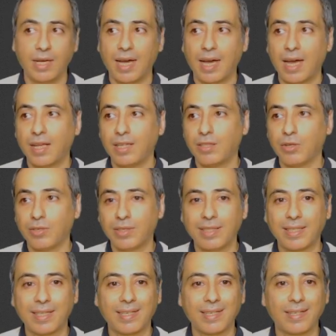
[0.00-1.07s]
I
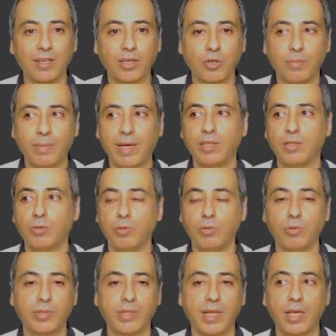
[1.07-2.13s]
don't recommend to
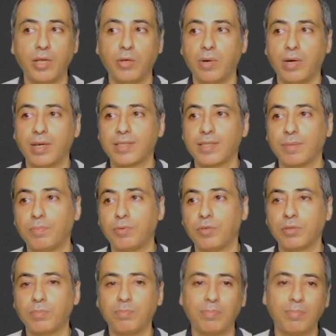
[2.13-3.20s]
use the AUR
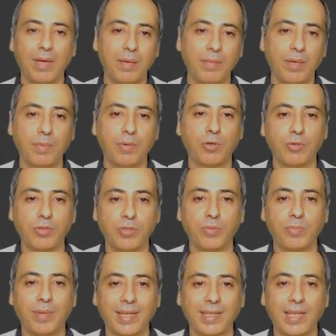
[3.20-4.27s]
support, maybe because
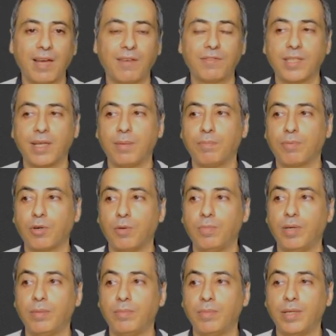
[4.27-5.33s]
you might have some
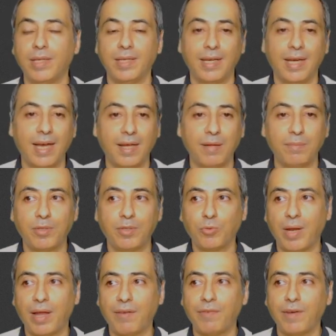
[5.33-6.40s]
problem and it
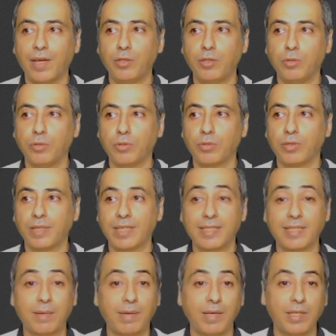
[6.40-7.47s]
will affect the
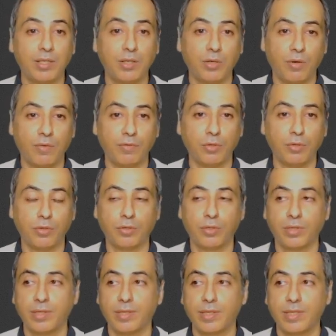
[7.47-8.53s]
stability of your
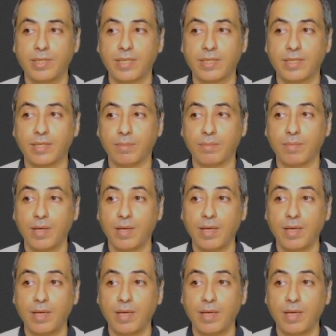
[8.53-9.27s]
system.